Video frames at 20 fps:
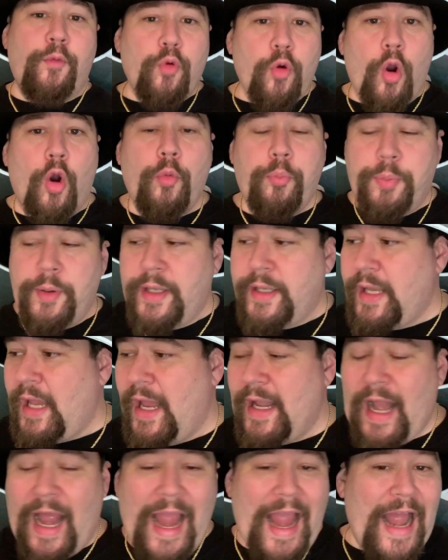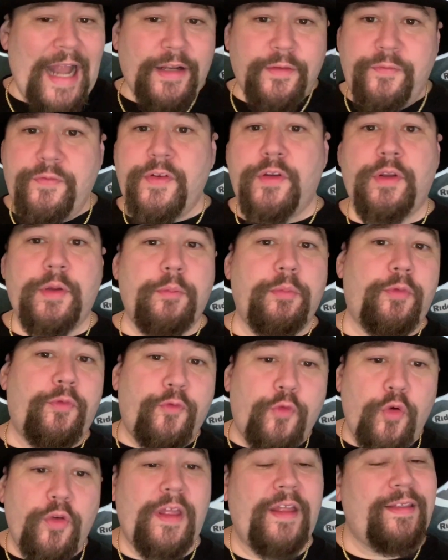were open, and I had a feeling
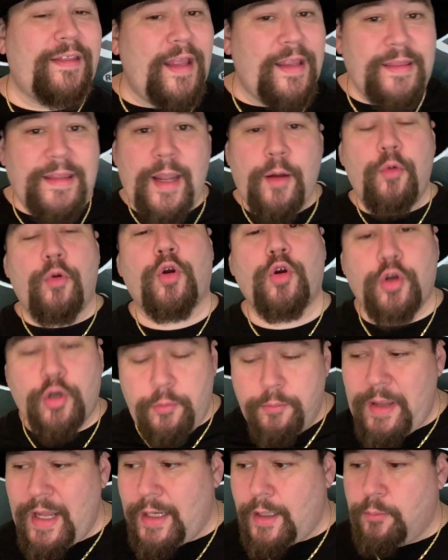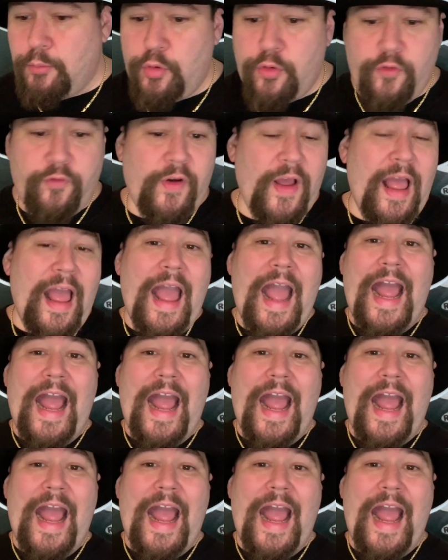before that they were going to make a move.